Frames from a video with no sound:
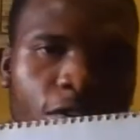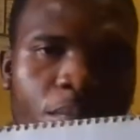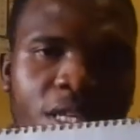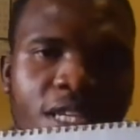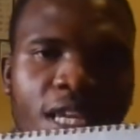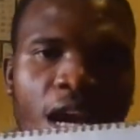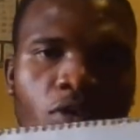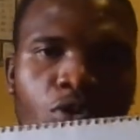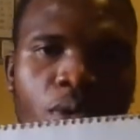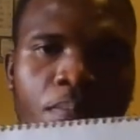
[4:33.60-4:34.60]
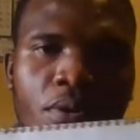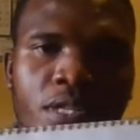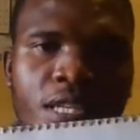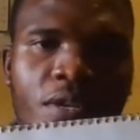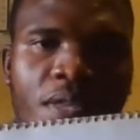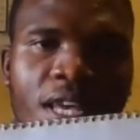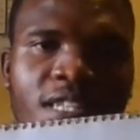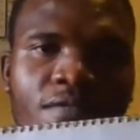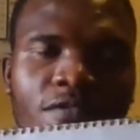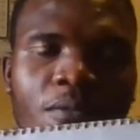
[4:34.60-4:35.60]
information? How do we proceed with
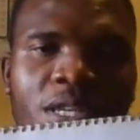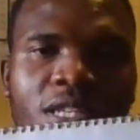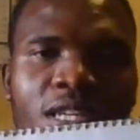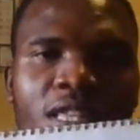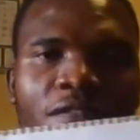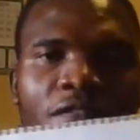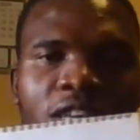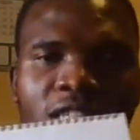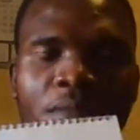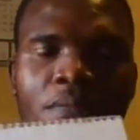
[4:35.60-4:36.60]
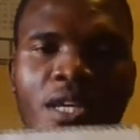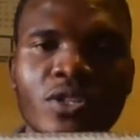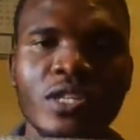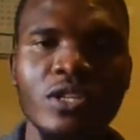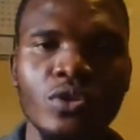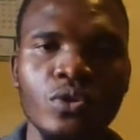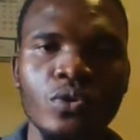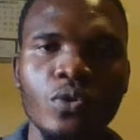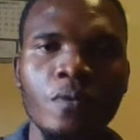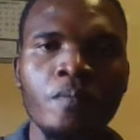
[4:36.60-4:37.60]
that information? The first step that you need to
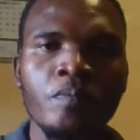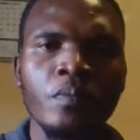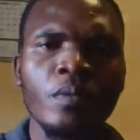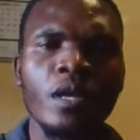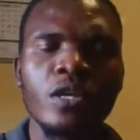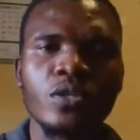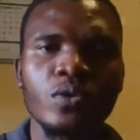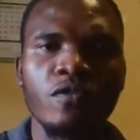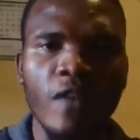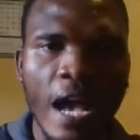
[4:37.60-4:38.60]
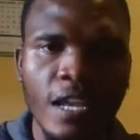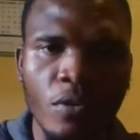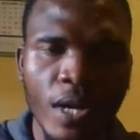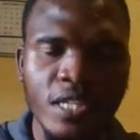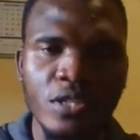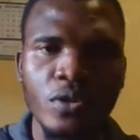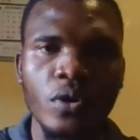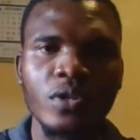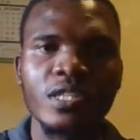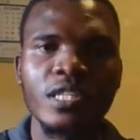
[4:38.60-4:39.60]
do is to find what is
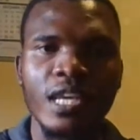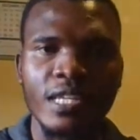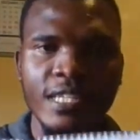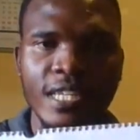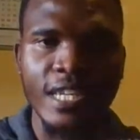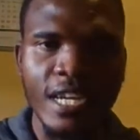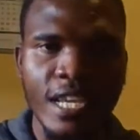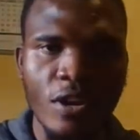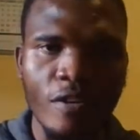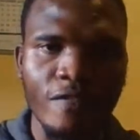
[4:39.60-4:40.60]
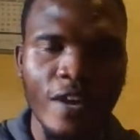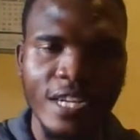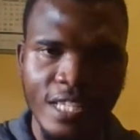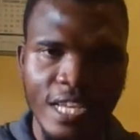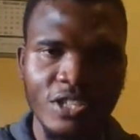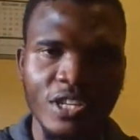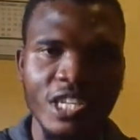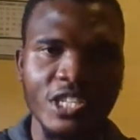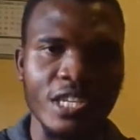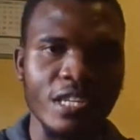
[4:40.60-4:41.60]
called degree of
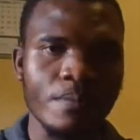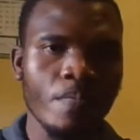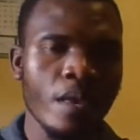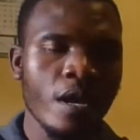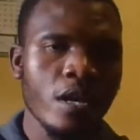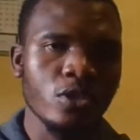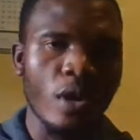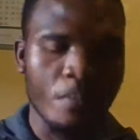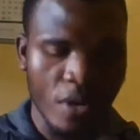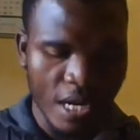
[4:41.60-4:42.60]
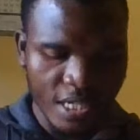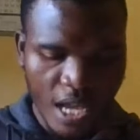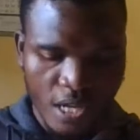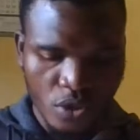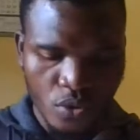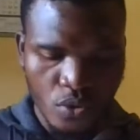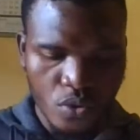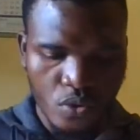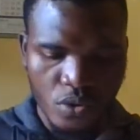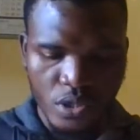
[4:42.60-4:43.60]
unsaturation. So I'm going to try
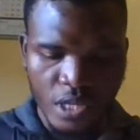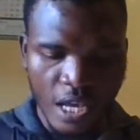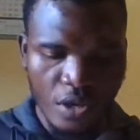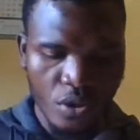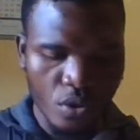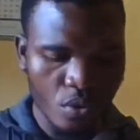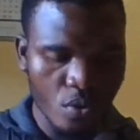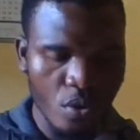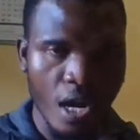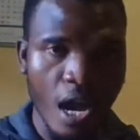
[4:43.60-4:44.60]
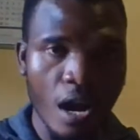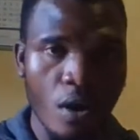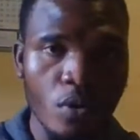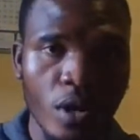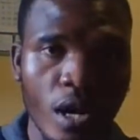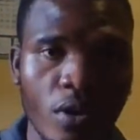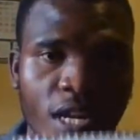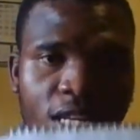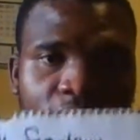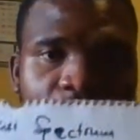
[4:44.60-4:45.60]
to take you through on how you
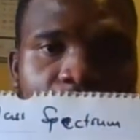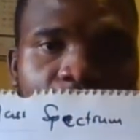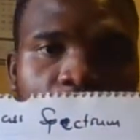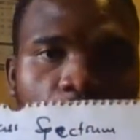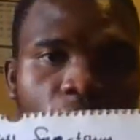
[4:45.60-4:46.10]
calculate the degree